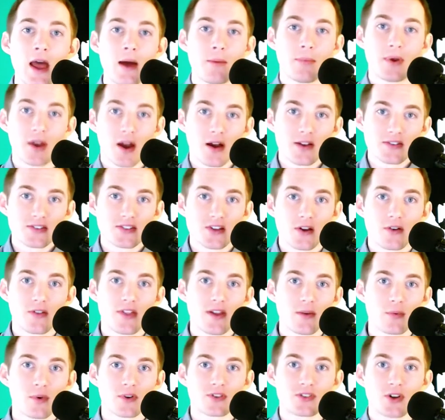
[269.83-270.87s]
But also
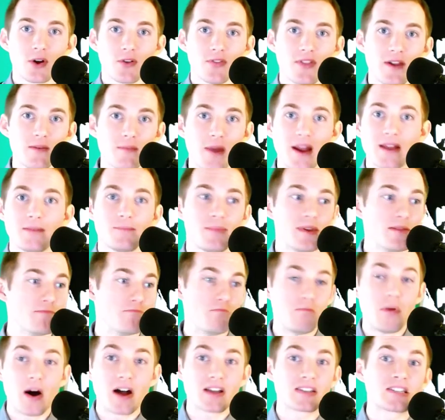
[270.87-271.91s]
they were told they might be
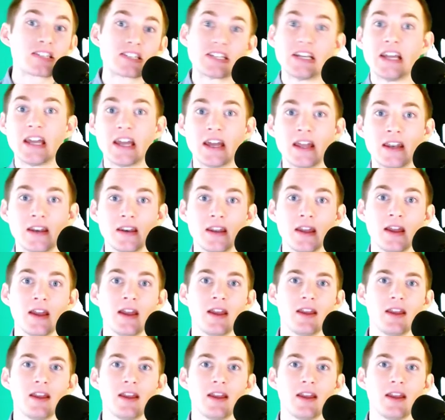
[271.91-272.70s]
bussed in,